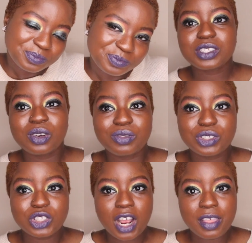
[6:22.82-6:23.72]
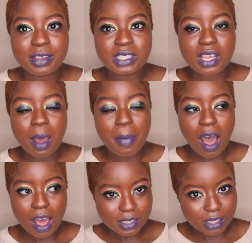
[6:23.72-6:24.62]
Also, if you try this
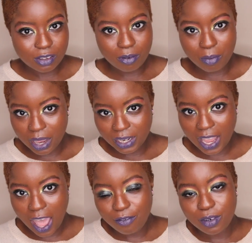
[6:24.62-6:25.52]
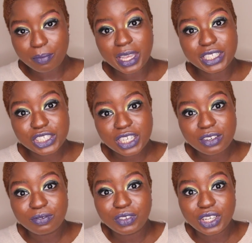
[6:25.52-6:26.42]
positive money
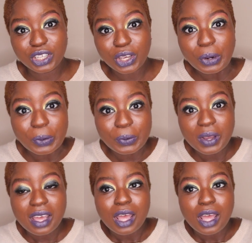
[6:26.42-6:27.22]
affirmation video,